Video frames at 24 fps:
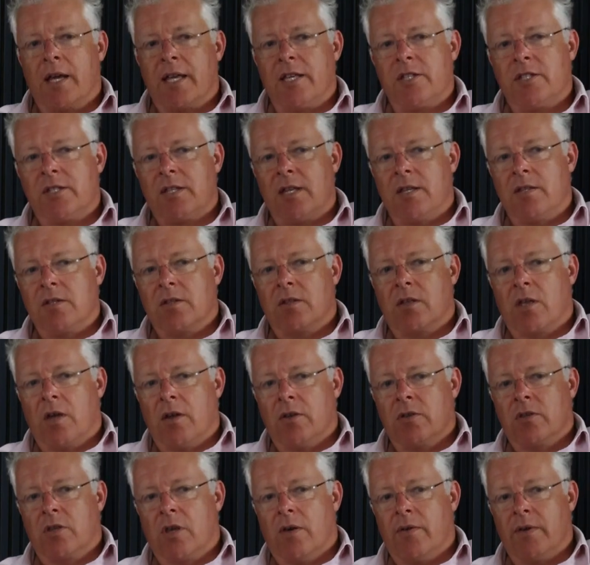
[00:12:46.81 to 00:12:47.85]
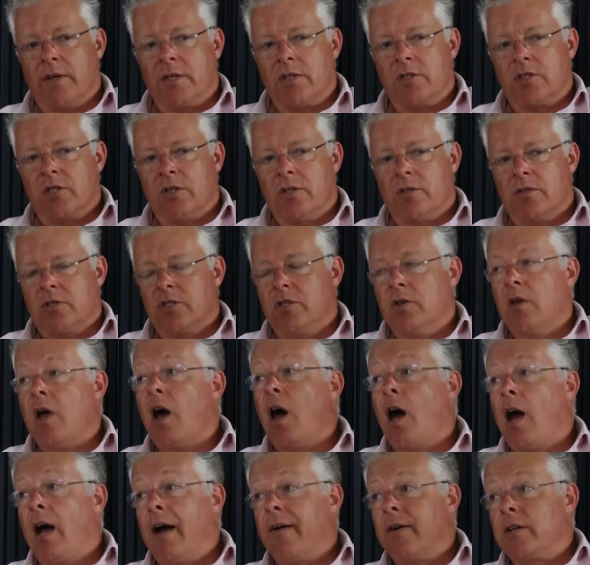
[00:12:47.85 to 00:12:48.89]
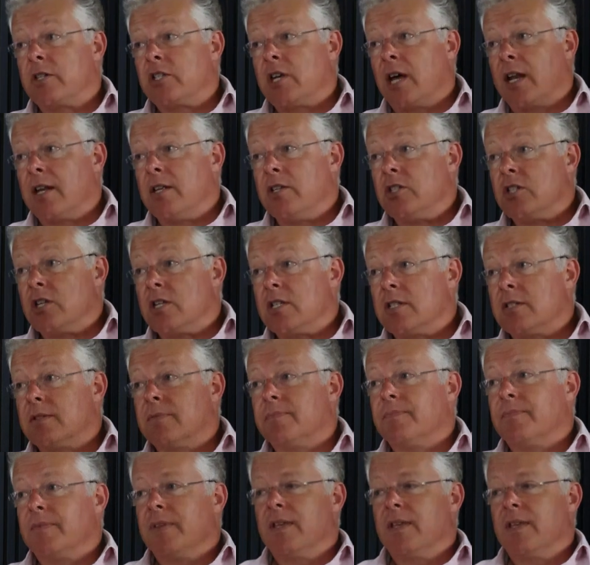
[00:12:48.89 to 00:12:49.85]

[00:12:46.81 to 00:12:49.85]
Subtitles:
I guess then going to our challenges.